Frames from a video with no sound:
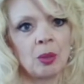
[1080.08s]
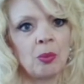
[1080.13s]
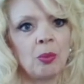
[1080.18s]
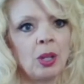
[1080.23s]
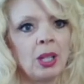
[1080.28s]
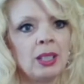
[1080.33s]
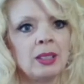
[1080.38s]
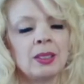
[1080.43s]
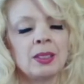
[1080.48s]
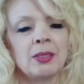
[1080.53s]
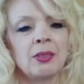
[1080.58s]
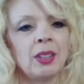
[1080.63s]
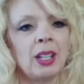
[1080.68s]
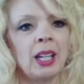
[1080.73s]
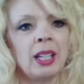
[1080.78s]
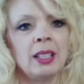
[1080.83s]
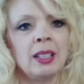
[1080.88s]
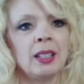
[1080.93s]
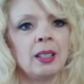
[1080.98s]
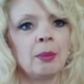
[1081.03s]
One's
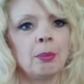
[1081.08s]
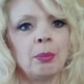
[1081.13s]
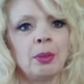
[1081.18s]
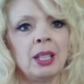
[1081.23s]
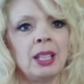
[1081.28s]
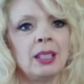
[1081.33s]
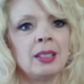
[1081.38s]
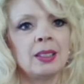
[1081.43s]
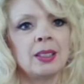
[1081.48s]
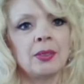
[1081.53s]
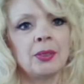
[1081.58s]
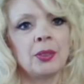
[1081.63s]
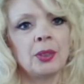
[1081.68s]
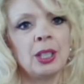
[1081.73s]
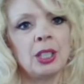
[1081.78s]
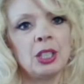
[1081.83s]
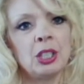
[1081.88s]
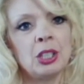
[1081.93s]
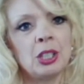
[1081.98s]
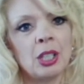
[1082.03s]
finding a place of
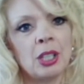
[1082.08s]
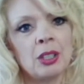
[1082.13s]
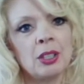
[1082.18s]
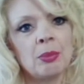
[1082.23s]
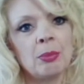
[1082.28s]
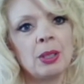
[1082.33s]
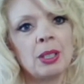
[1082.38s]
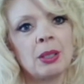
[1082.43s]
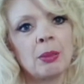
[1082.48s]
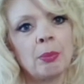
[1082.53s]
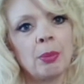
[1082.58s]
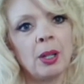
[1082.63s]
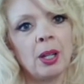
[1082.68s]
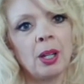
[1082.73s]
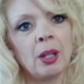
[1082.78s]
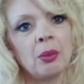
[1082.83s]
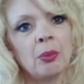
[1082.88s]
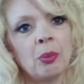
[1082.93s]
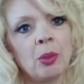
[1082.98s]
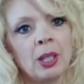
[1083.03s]
great judgment
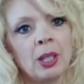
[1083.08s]
upon